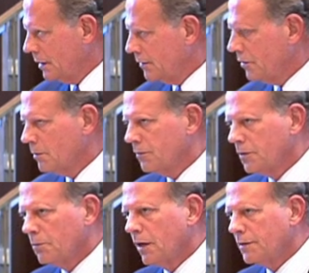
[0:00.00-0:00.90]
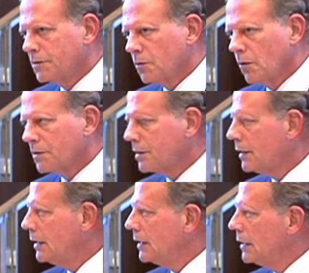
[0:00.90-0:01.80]
and the firm of Fulbright and
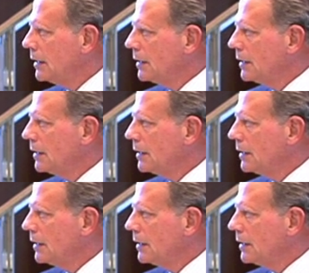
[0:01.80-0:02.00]
Jaworski